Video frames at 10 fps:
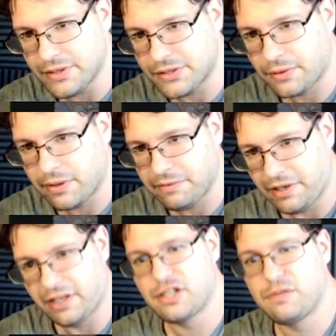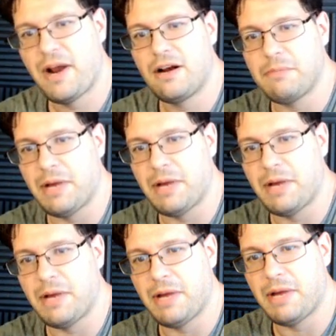sort of an
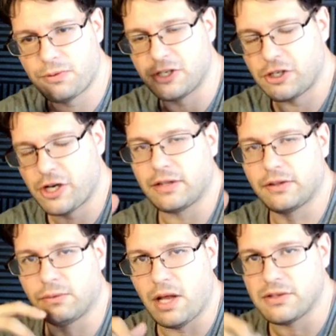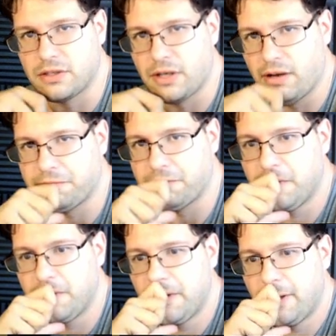experiment, sort of shaking the rust off
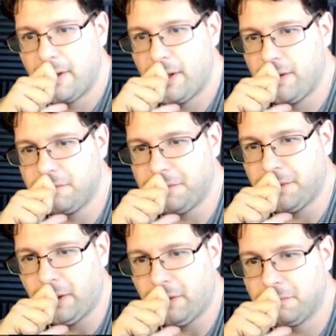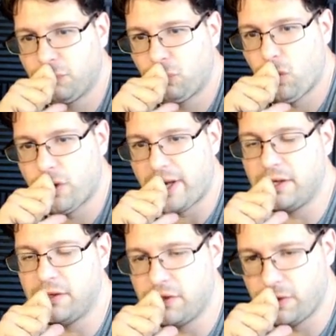of what I
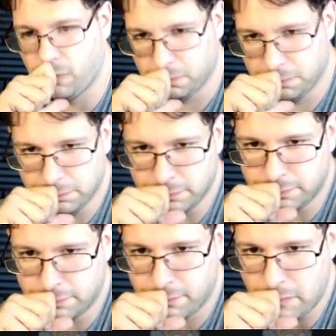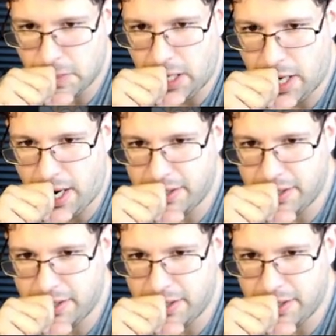can do. I